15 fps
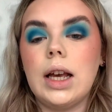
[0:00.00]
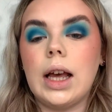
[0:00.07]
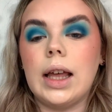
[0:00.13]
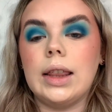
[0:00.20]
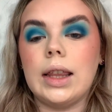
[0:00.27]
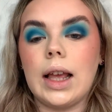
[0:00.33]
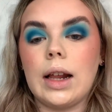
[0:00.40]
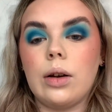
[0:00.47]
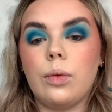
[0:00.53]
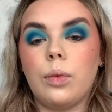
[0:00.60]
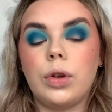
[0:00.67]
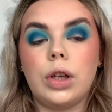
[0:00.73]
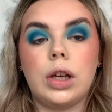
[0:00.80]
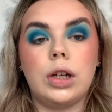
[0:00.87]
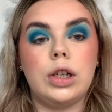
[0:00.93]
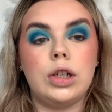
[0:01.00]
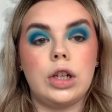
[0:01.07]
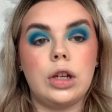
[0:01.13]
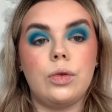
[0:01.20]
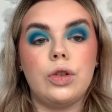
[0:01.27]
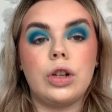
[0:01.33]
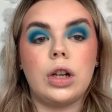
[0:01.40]
And then what you're going to
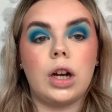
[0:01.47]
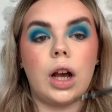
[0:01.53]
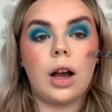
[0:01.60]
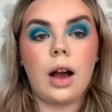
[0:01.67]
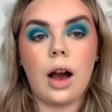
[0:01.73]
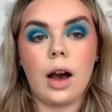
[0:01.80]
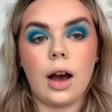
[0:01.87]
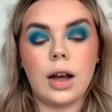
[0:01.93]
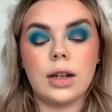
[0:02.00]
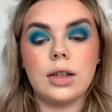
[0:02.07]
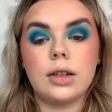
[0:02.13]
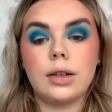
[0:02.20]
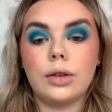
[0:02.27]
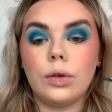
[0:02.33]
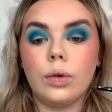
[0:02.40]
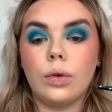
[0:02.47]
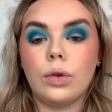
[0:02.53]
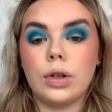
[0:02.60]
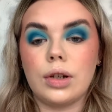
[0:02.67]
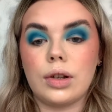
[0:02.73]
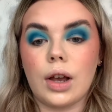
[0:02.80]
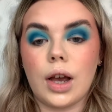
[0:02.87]
do is you're going to cut your
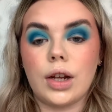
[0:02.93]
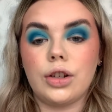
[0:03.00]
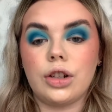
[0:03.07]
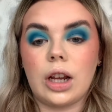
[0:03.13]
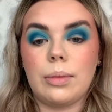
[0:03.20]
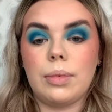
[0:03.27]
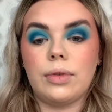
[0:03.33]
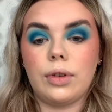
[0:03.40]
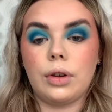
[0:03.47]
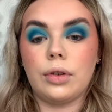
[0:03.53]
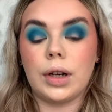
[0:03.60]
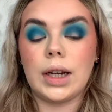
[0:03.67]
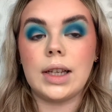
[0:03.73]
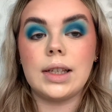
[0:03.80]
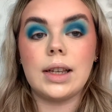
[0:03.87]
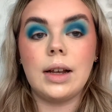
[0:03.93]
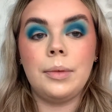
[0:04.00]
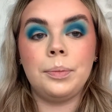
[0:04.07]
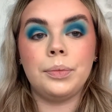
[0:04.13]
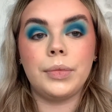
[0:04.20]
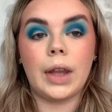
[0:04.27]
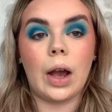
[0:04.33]
desired shape of the crease.
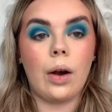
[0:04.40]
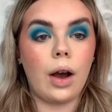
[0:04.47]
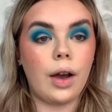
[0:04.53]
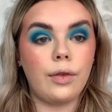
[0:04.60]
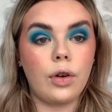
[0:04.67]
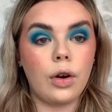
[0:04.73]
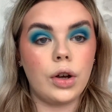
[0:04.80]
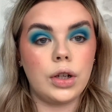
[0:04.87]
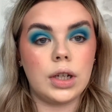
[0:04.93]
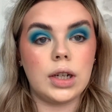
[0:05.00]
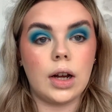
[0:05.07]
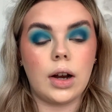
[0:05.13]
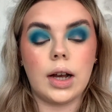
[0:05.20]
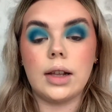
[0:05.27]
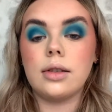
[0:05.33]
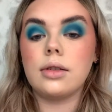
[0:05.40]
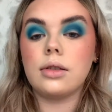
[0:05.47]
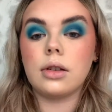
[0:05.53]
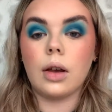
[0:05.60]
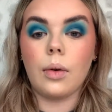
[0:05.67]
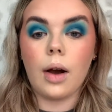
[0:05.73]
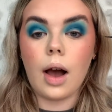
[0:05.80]
Now I've got hooded eyes,
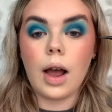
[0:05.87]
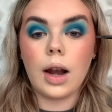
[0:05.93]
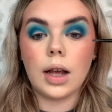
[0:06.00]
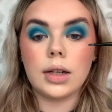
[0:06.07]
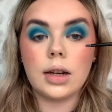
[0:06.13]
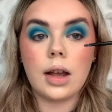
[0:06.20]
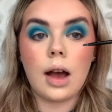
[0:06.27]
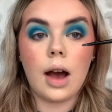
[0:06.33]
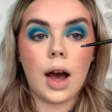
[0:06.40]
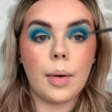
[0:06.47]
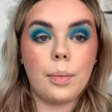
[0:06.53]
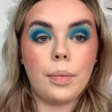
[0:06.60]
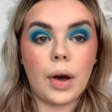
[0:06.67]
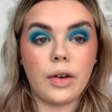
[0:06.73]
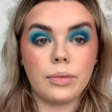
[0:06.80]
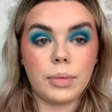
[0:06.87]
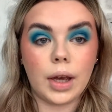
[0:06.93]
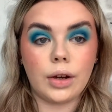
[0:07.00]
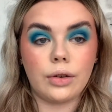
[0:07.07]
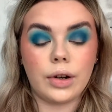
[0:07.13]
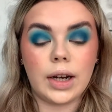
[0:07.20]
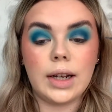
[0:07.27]
so I like to cut above my
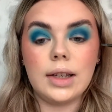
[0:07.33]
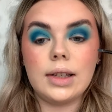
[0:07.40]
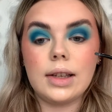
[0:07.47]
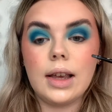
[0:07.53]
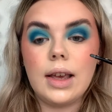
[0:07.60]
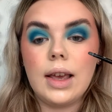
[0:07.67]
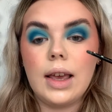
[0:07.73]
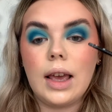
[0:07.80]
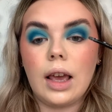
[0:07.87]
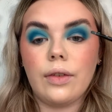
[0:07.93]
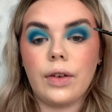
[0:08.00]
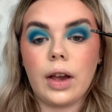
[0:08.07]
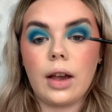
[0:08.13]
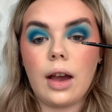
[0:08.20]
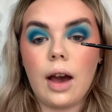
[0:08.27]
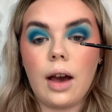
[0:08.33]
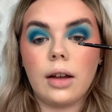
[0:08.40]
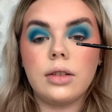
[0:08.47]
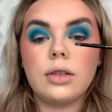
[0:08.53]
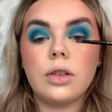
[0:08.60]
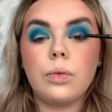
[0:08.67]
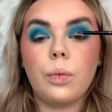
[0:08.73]
crease. If I
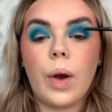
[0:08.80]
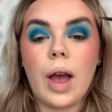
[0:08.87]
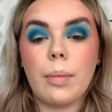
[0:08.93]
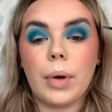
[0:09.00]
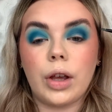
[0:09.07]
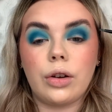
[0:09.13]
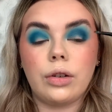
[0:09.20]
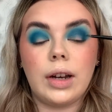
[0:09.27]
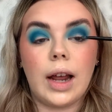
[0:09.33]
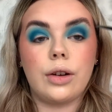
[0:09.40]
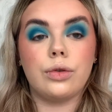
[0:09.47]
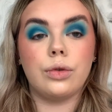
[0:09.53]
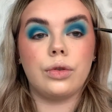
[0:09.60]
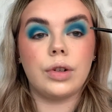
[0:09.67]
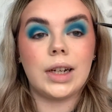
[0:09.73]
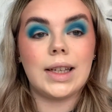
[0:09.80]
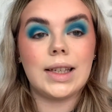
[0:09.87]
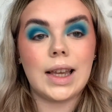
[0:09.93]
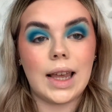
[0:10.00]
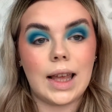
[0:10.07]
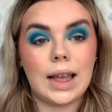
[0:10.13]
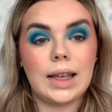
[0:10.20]
cut where my natural crease
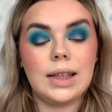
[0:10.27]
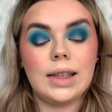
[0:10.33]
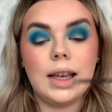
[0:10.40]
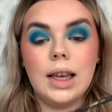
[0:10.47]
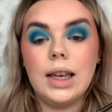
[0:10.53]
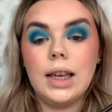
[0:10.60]
is,